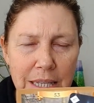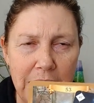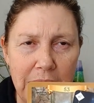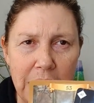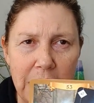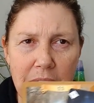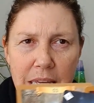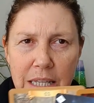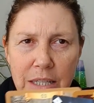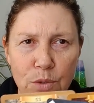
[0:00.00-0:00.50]

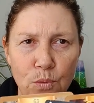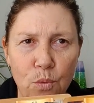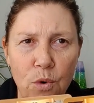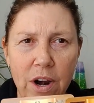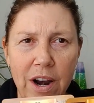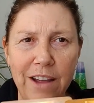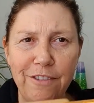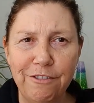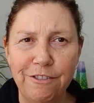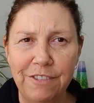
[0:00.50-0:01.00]
here is what
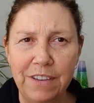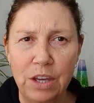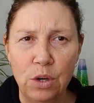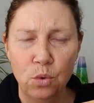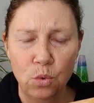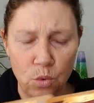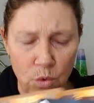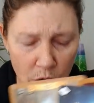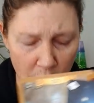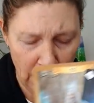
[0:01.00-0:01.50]
I
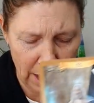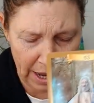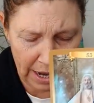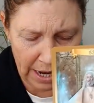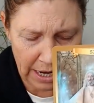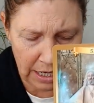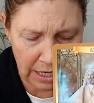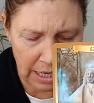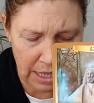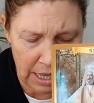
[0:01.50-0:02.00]
feel
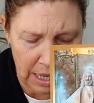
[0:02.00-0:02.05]
like